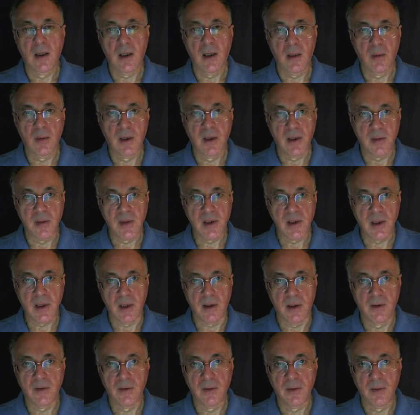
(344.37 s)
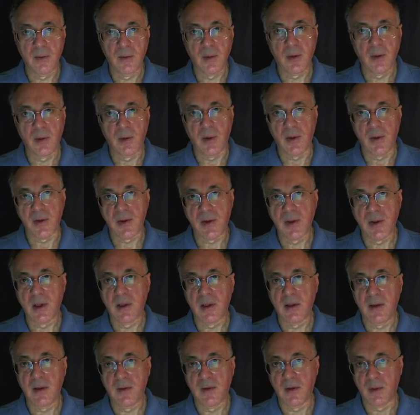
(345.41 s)
Hubble himself proposed
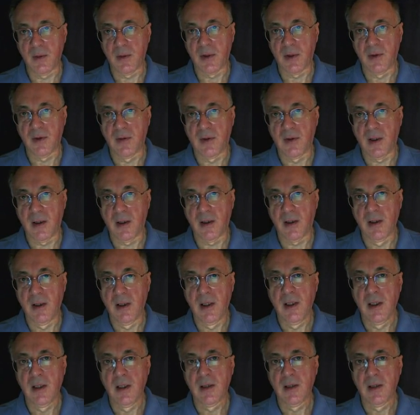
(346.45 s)
a different profile.